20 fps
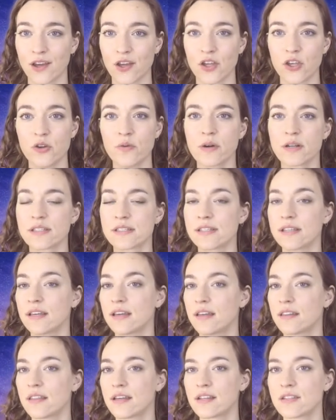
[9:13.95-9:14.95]
You are
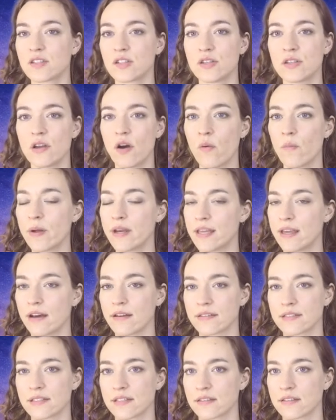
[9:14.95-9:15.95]
seeing things nobody
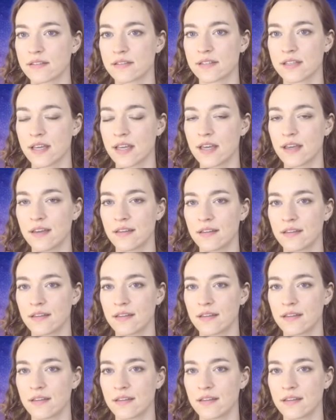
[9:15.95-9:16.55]
else can see.